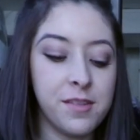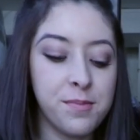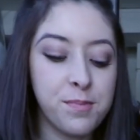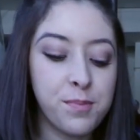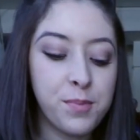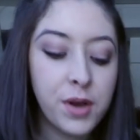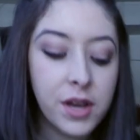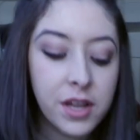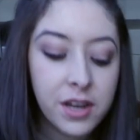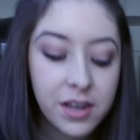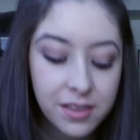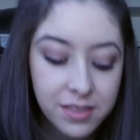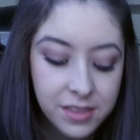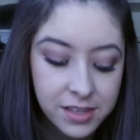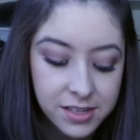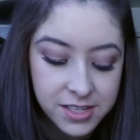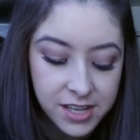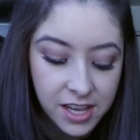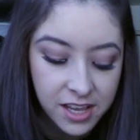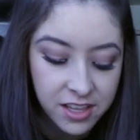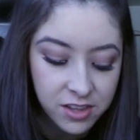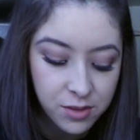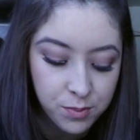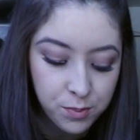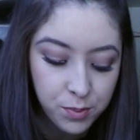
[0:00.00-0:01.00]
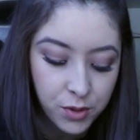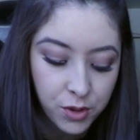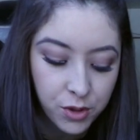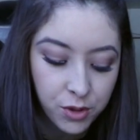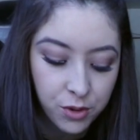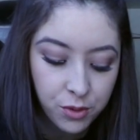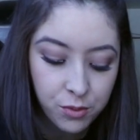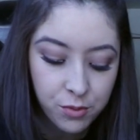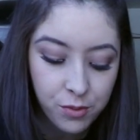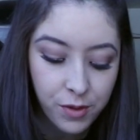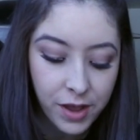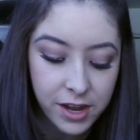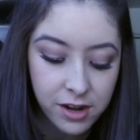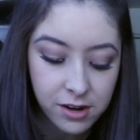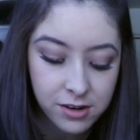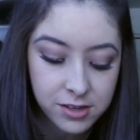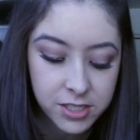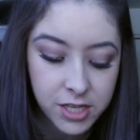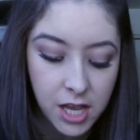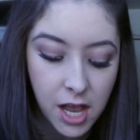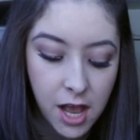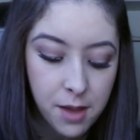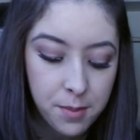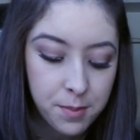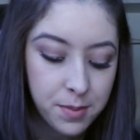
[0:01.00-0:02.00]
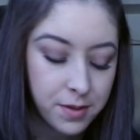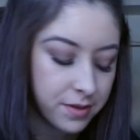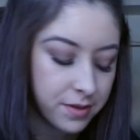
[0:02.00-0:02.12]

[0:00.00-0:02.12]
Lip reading: putting the dust boot right on top.